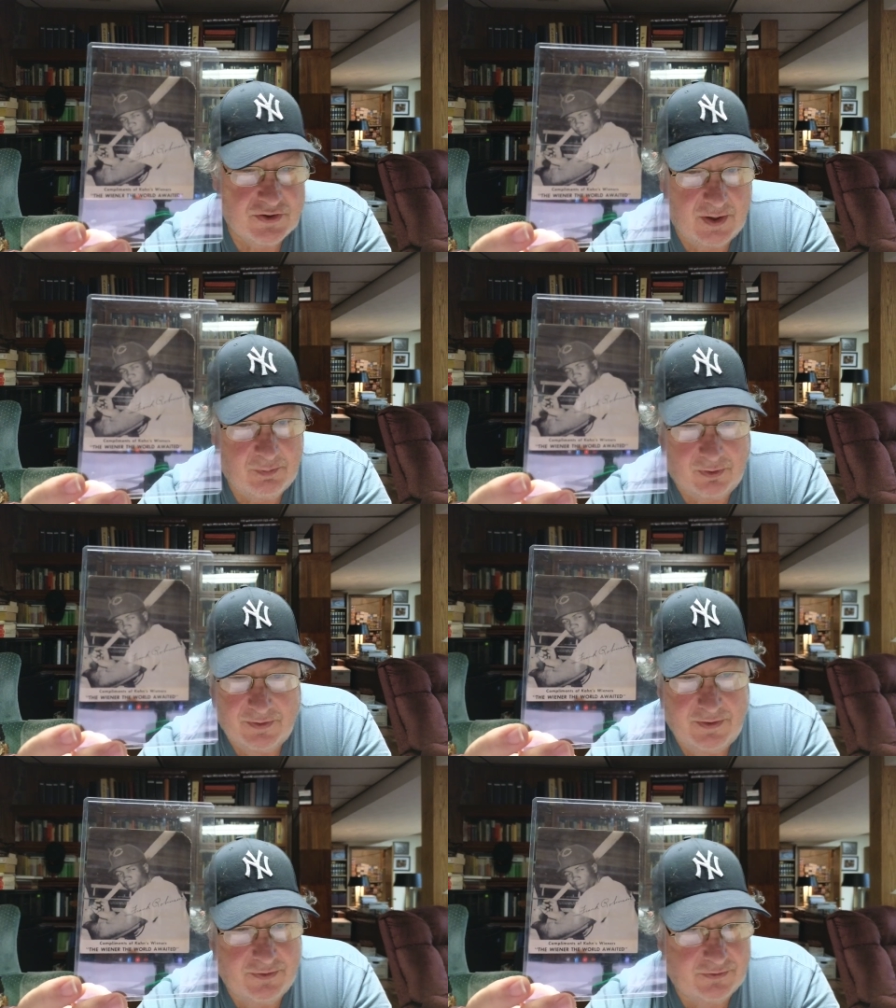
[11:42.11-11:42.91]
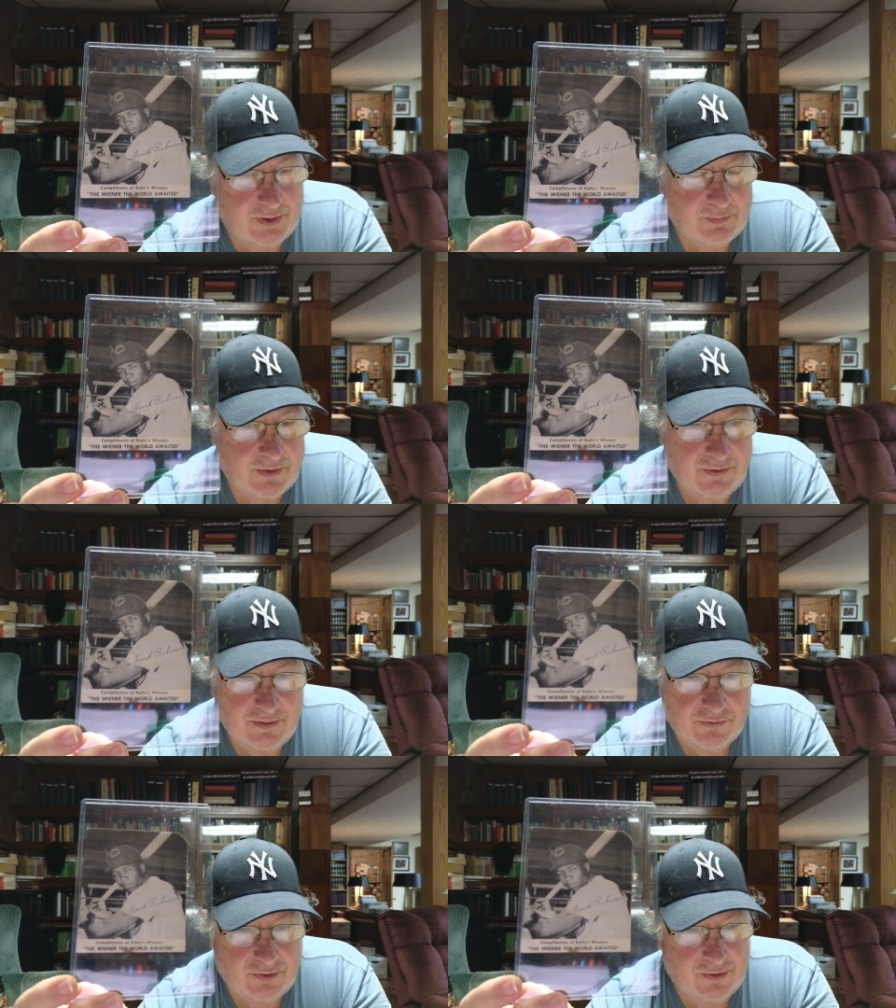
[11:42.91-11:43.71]
you don't know how
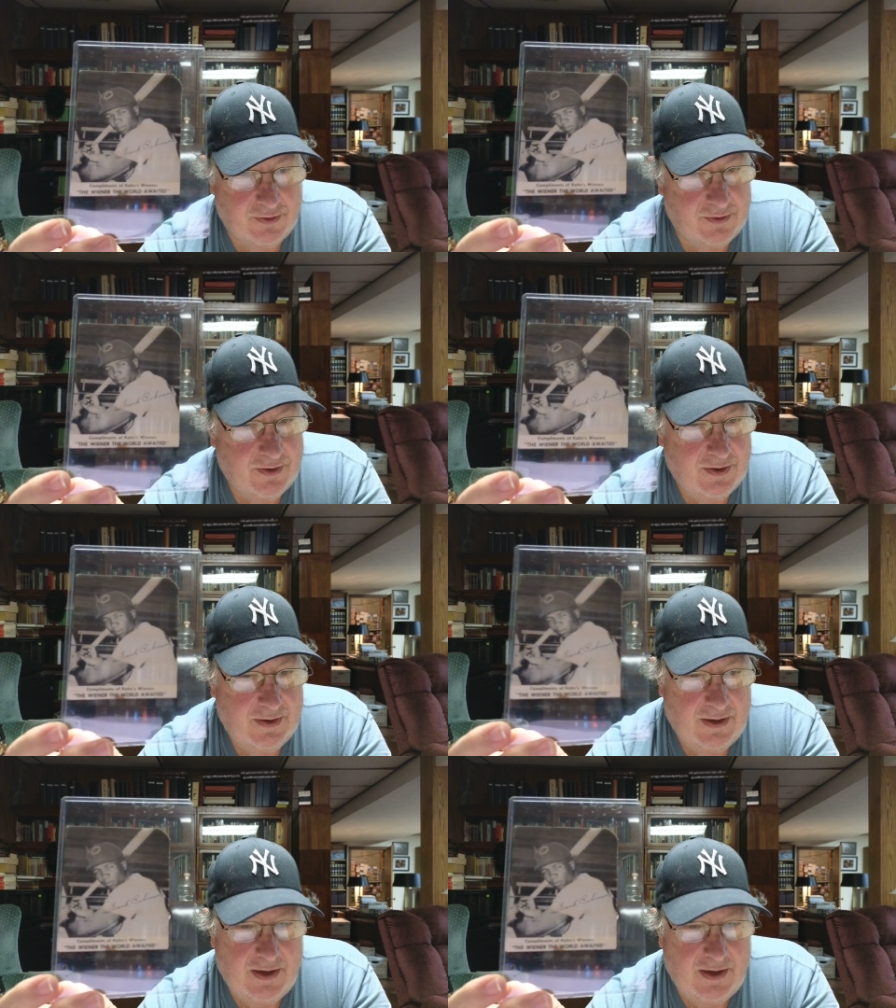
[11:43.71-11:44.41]
good it is.